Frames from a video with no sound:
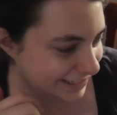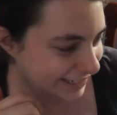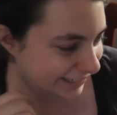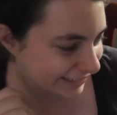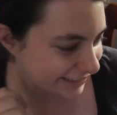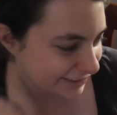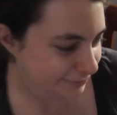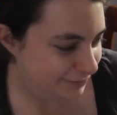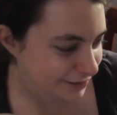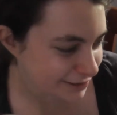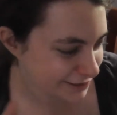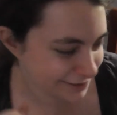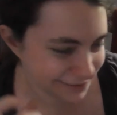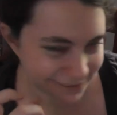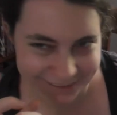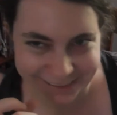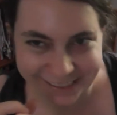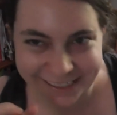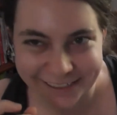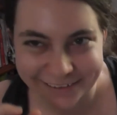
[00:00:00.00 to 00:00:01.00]
as much as
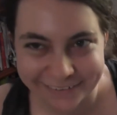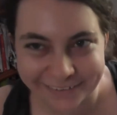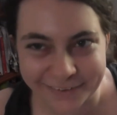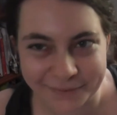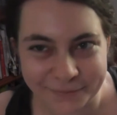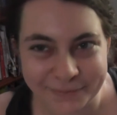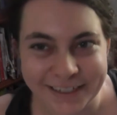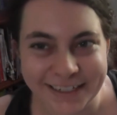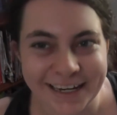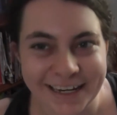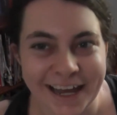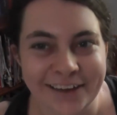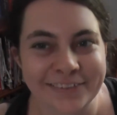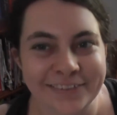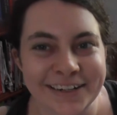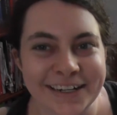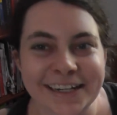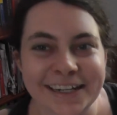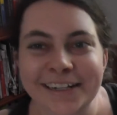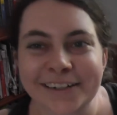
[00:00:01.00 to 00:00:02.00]
it kills me to have
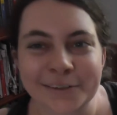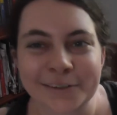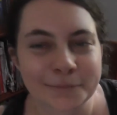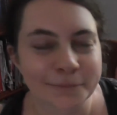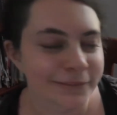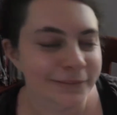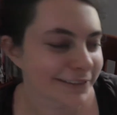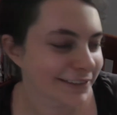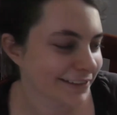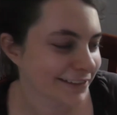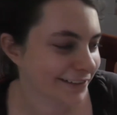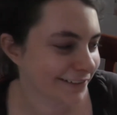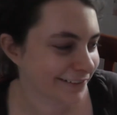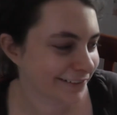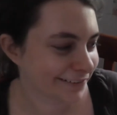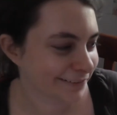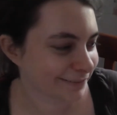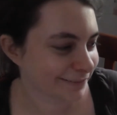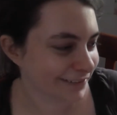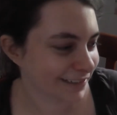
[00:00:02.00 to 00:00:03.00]
an incomplete
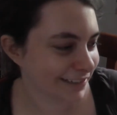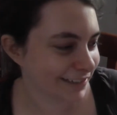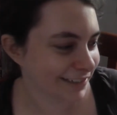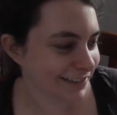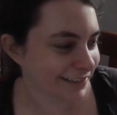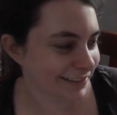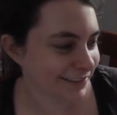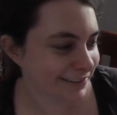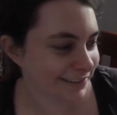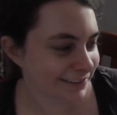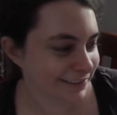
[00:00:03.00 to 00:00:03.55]
cosplay."